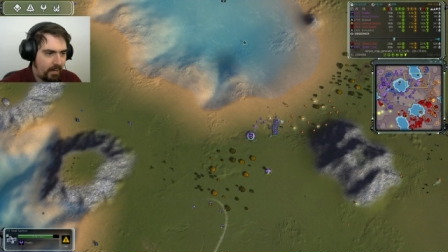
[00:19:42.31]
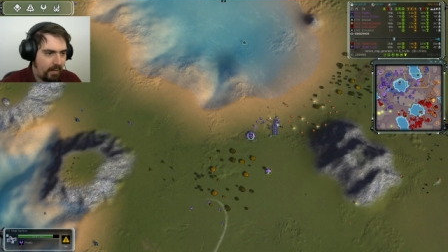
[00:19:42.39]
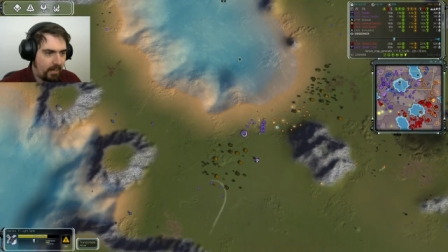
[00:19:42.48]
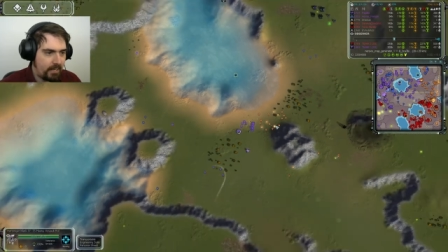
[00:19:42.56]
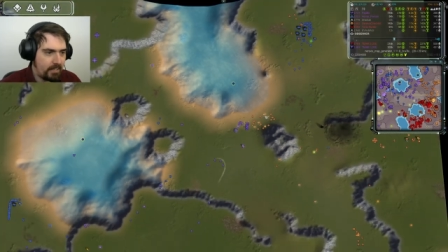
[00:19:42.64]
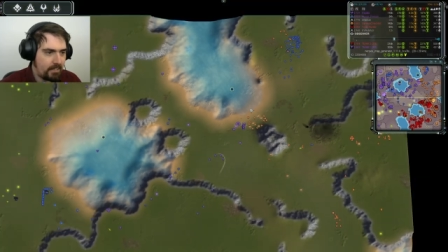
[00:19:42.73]

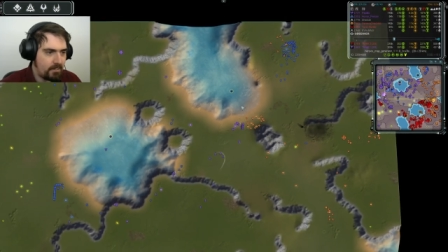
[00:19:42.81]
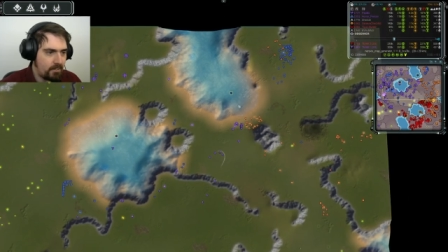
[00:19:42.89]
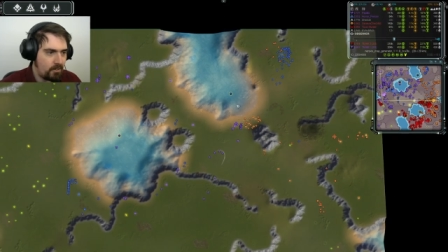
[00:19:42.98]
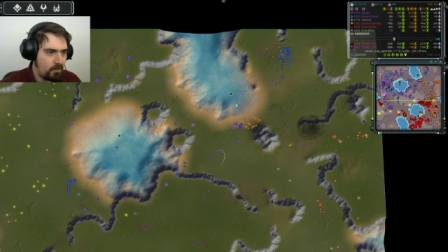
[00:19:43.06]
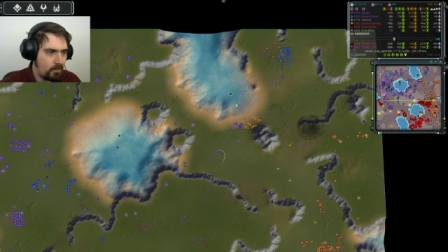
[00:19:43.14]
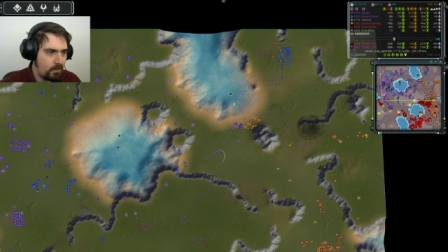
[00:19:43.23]
and
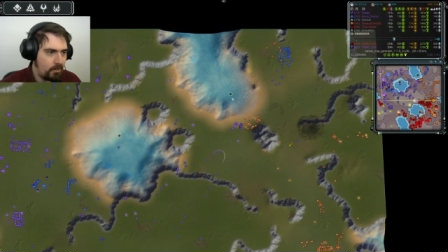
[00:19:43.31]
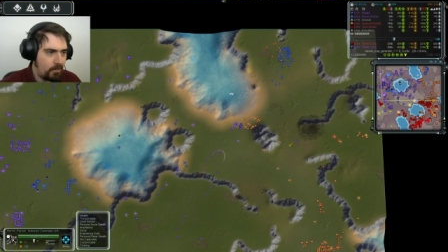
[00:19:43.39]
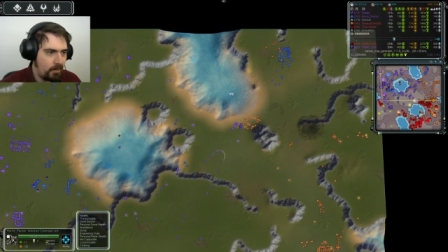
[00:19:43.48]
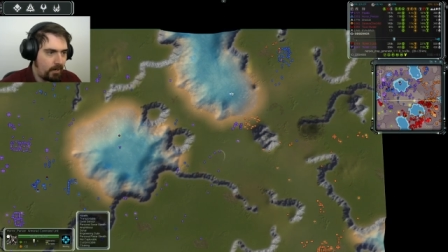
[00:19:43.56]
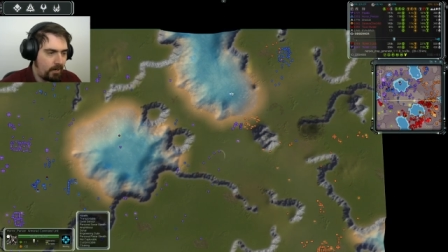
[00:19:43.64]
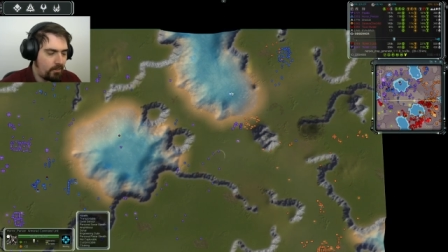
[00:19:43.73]

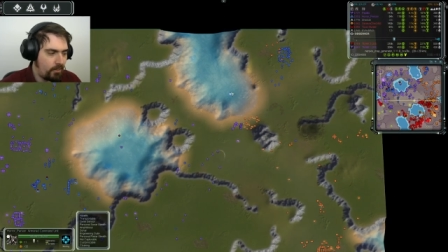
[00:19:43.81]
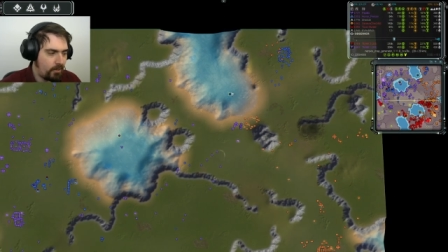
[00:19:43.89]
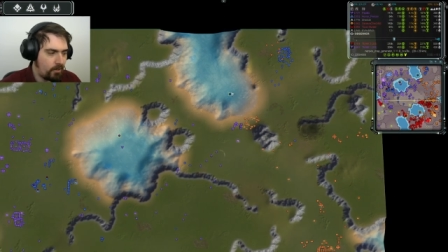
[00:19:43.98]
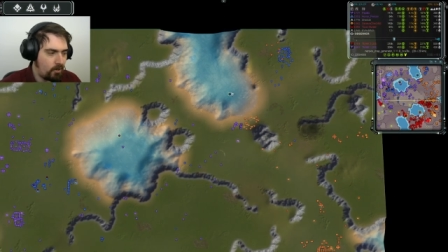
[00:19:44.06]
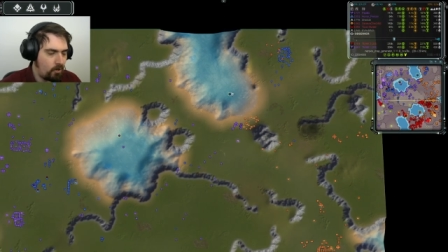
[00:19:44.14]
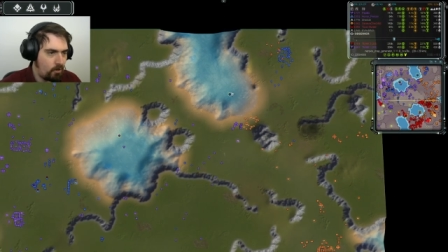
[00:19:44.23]
I
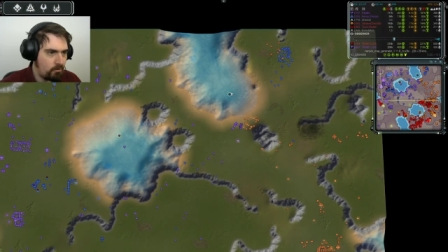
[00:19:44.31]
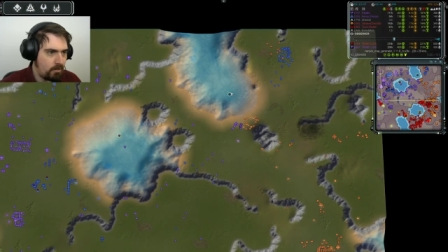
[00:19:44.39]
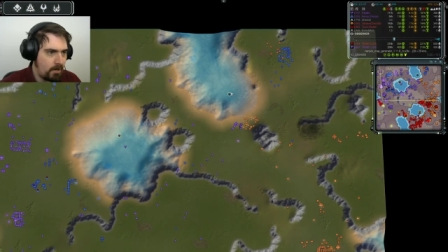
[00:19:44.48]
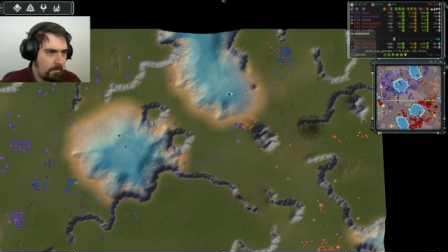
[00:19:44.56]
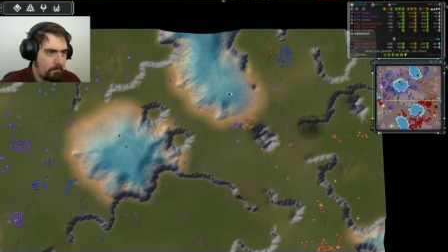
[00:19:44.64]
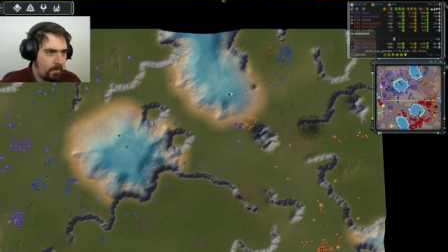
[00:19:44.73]
think
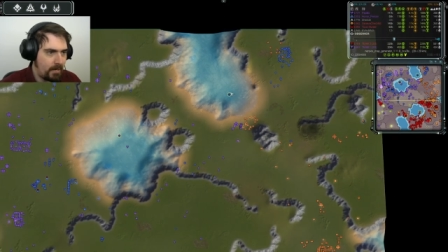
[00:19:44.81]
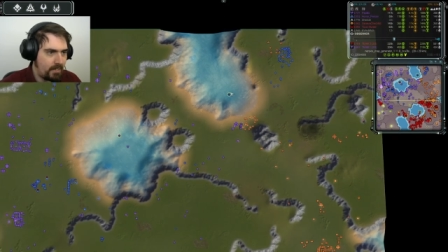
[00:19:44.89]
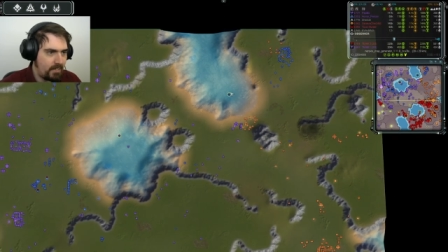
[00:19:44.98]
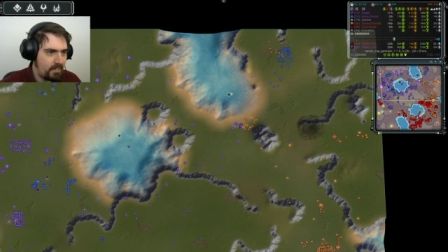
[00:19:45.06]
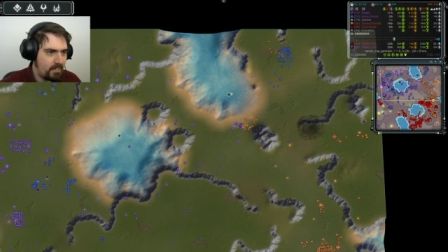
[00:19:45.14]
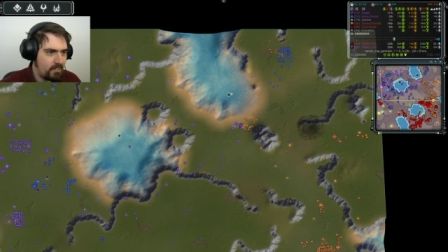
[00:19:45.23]
Horror
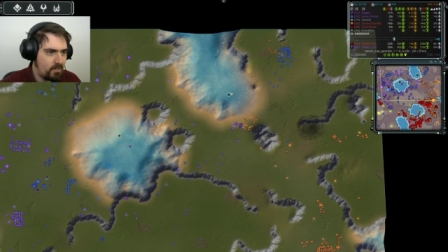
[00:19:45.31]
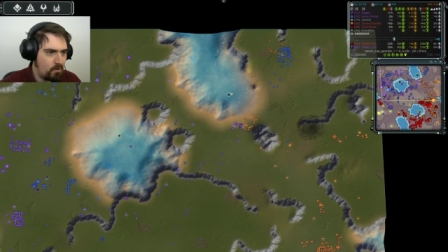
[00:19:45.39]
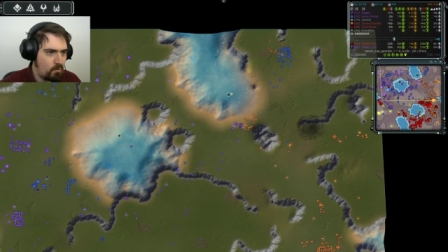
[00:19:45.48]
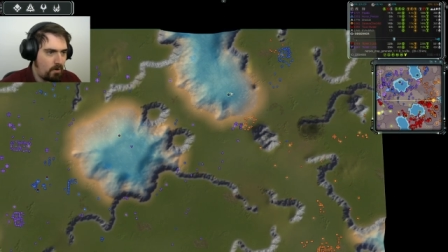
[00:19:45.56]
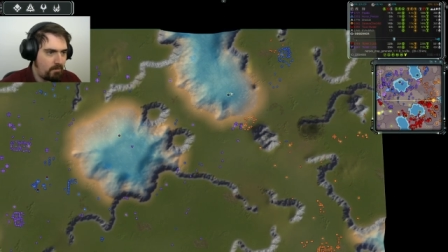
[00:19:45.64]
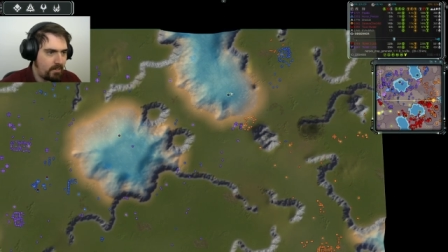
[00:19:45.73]
might need to
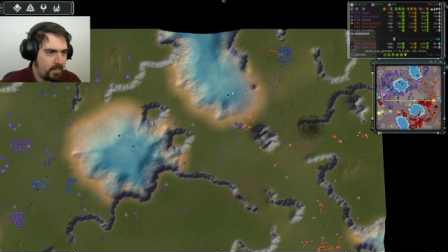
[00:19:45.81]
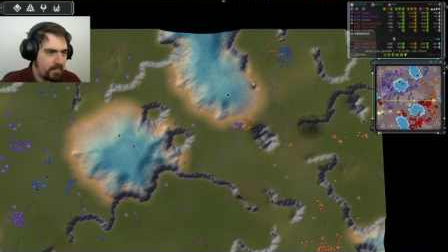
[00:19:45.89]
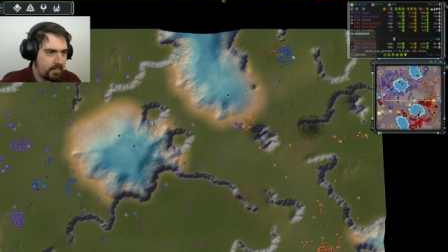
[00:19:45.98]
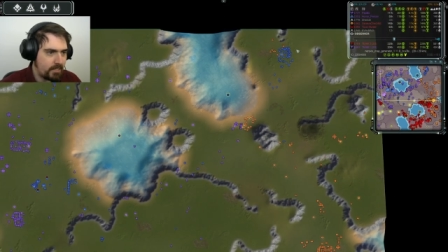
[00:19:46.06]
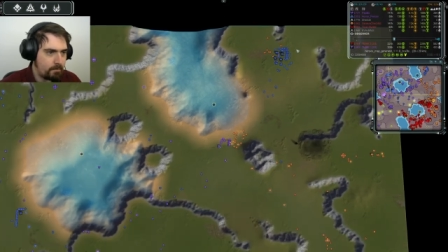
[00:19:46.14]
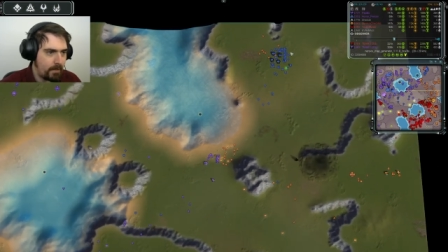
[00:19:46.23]
worry a
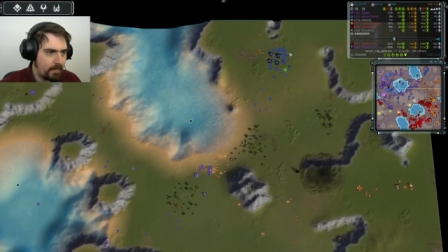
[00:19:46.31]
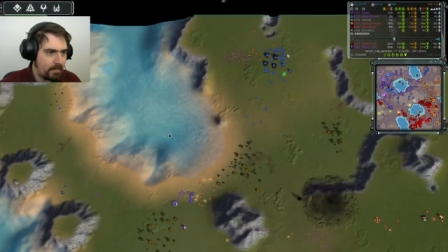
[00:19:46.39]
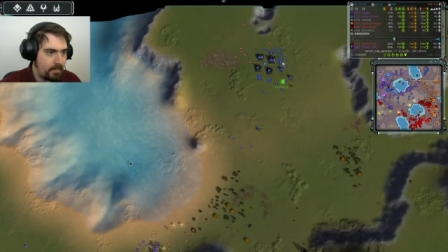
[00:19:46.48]
little bit.